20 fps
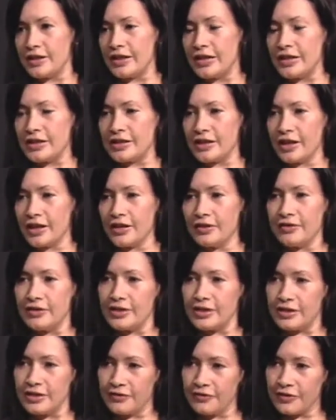an
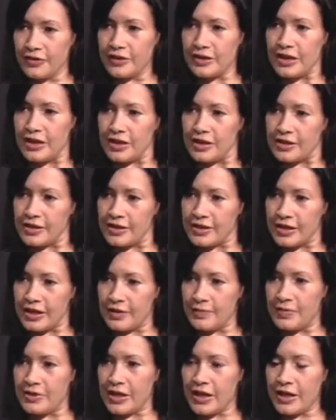entirely different concept,